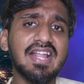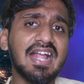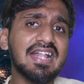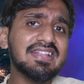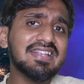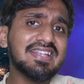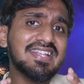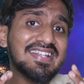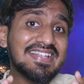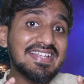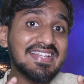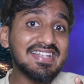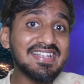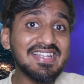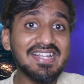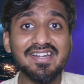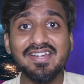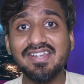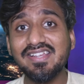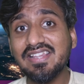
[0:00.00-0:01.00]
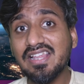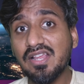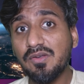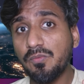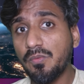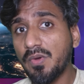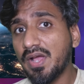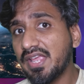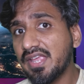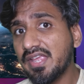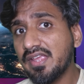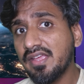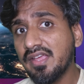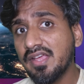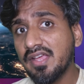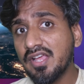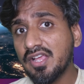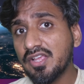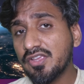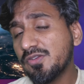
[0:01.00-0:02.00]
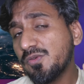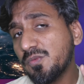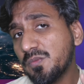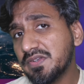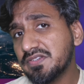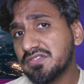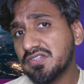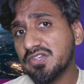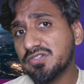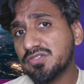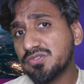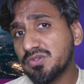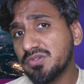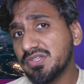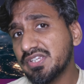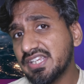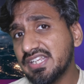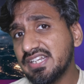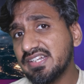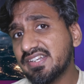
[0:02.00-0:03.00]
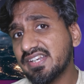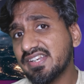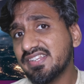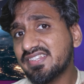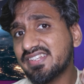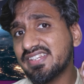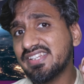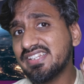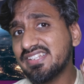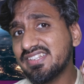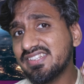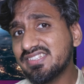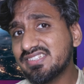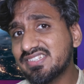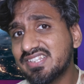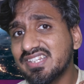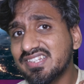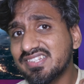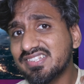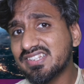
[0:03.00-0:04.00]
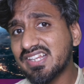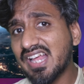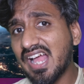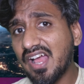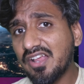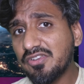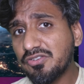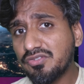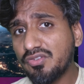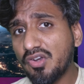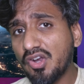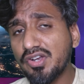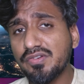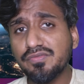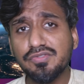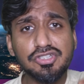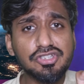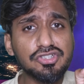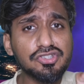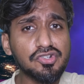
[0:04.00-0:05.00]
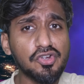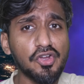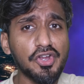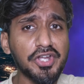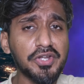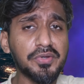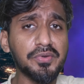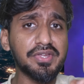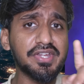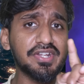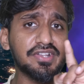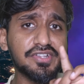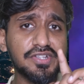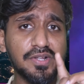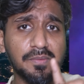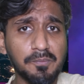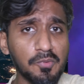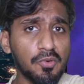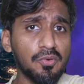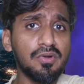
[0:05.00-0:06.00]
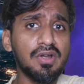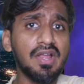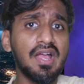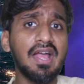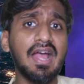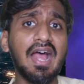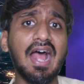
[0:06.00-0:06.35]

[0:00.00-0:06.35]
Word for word: and this is the reason why humans are showing interest in this asteroid which is going to hit the moon,